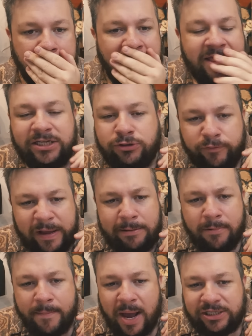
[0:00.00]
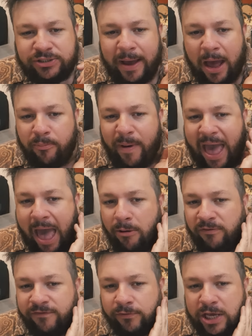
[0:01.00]
This really reminds you how
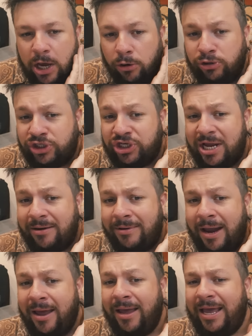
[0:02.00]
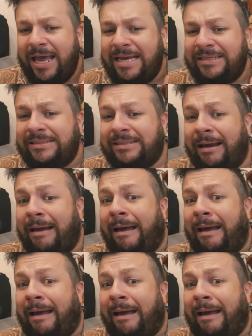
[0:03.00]
powerful the ocean is.